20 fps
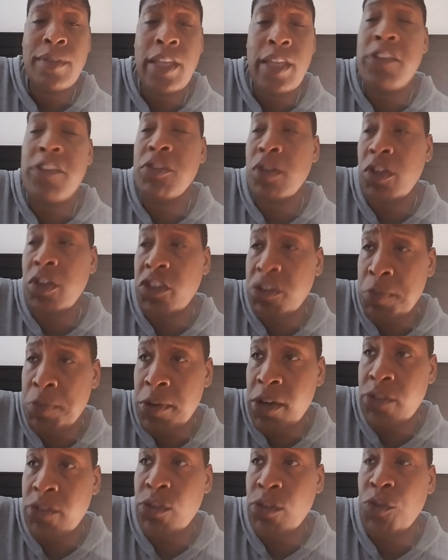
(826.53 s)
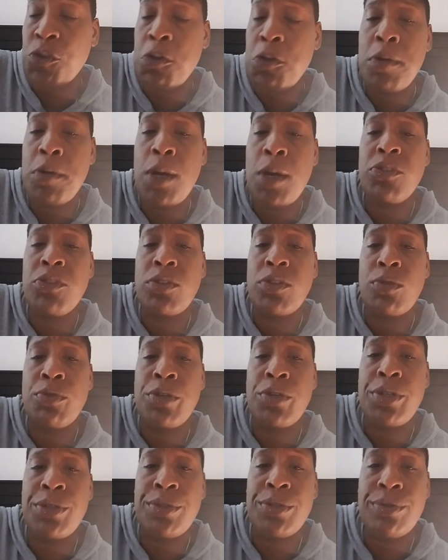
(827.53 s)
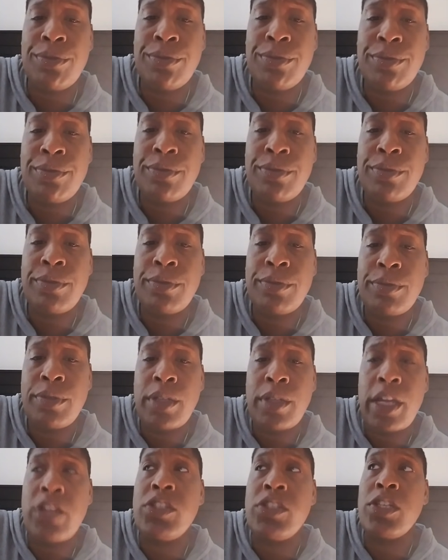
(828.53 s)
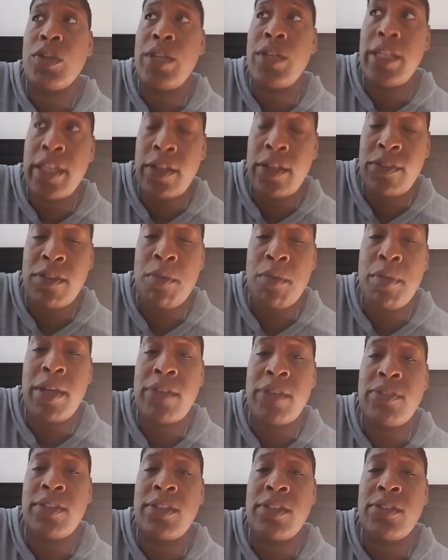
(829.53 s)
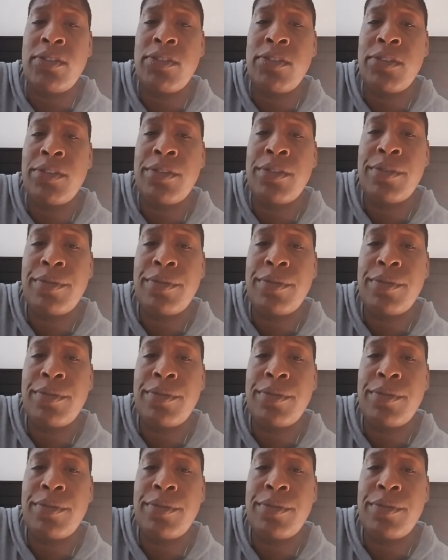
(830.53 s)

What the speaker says: He's going to experience a few bumps in the road until he gets the message.